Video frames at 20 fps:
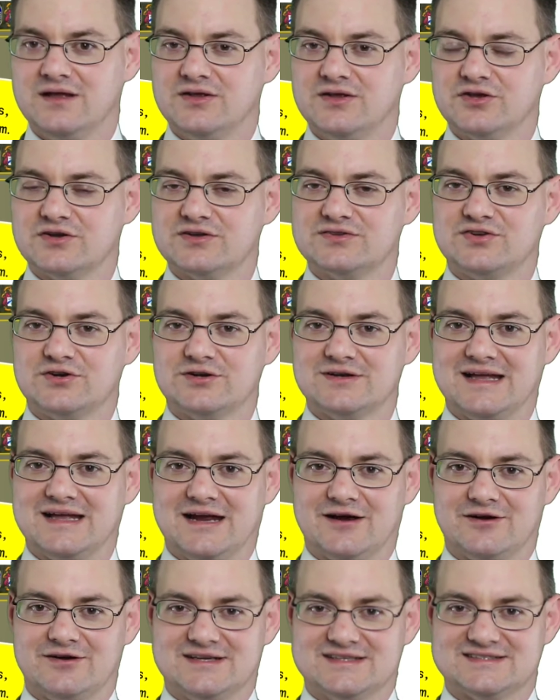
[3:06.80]
You could turn to
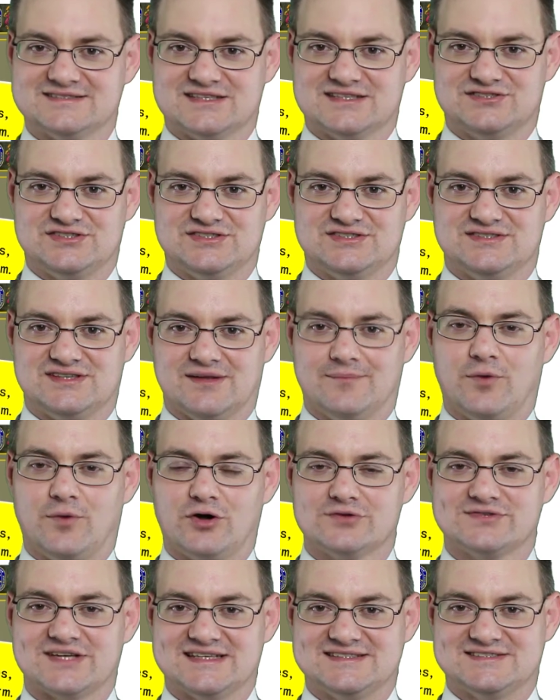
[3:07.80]
areas such as the
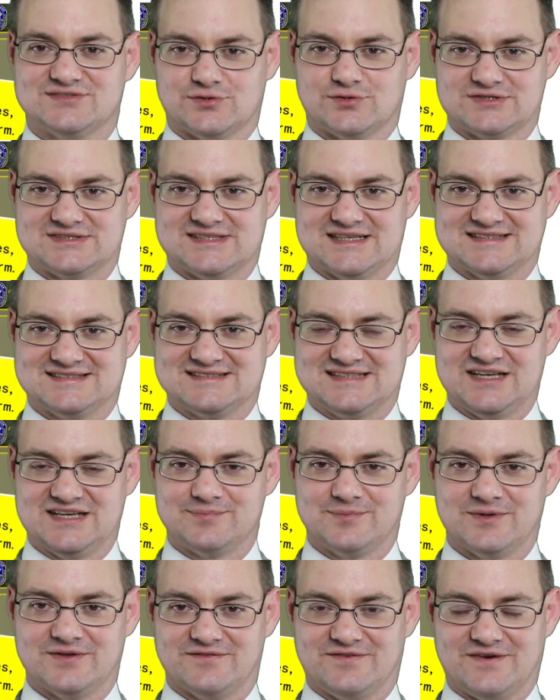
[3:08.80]
multi-source
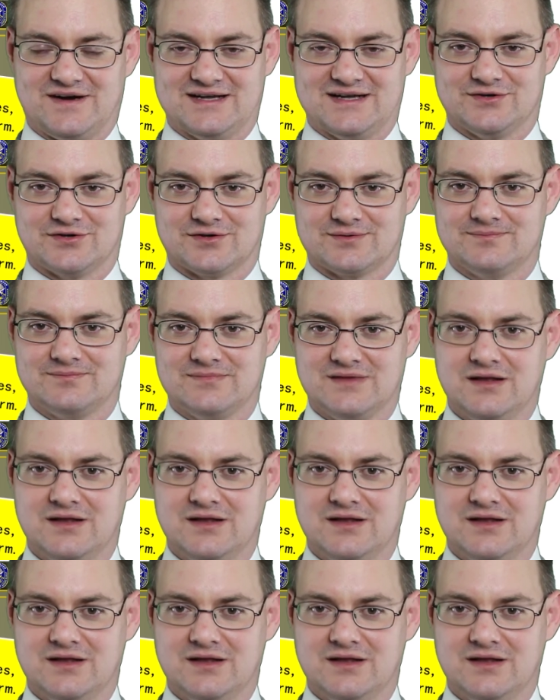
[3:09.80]
assessment finder.